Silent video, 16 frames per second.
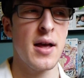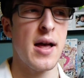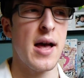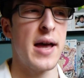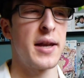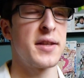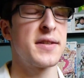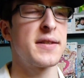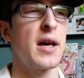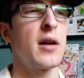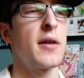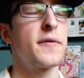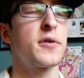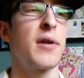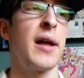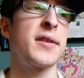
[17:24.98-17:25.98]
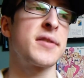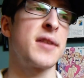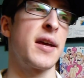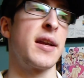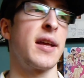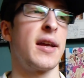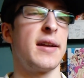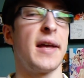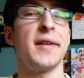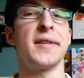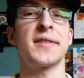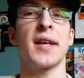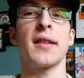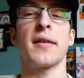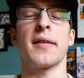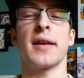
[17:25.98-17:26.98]
And instead of translating it and
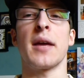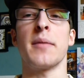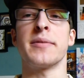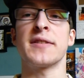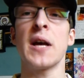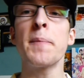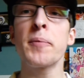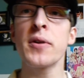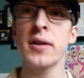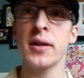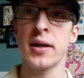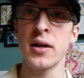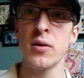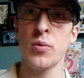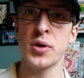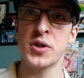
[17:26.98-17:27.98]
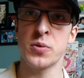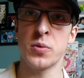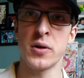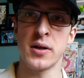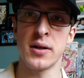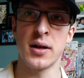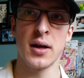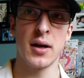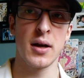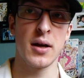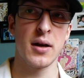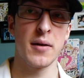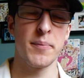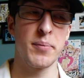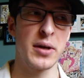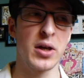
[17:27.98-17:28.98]
selling the game separately, which would
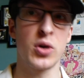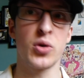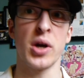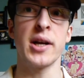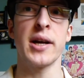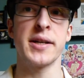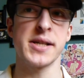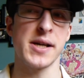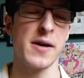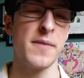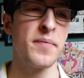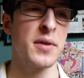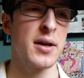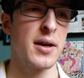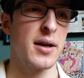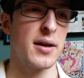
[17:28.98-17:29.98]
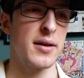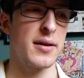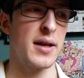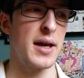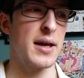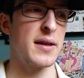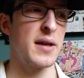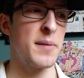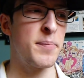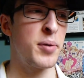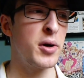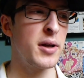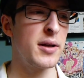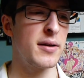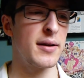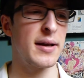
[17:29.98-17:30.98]
be a great idea, they put
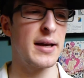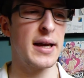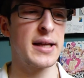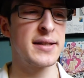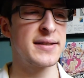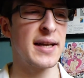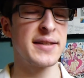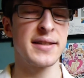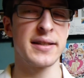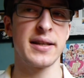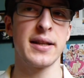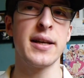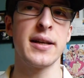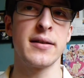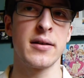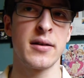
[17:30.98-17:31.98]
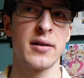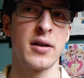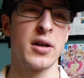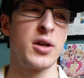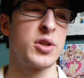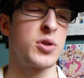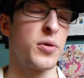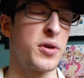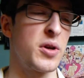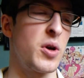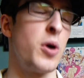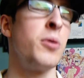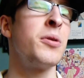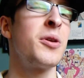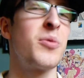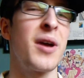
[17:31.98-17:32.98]
it in Steins Elite. So the
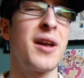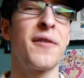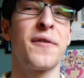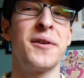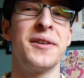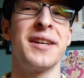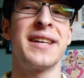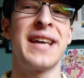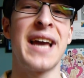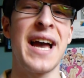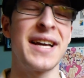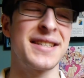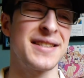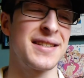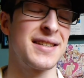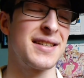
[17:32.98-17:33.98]
only way for you to get